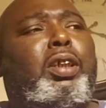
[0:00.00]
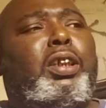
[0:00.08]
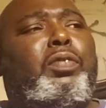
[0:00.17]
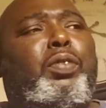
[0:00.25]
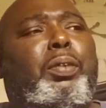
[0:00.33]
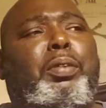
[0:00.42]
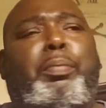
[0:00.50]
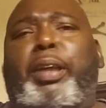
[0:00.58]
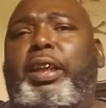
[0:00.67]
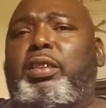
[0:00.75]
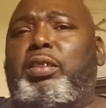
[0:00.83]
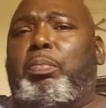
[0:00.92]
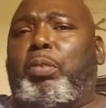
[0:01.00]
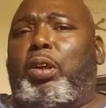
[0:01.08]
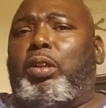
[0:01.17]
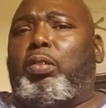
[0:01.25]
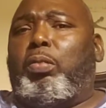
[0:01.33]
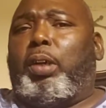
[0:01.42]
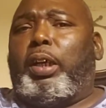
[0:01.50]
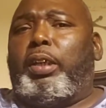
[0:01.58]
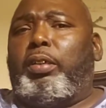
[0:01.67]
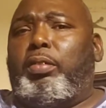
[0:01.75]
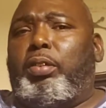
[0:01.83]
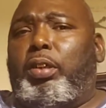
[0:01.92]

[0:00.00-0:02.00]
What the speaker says: It's from the makers of Martha White,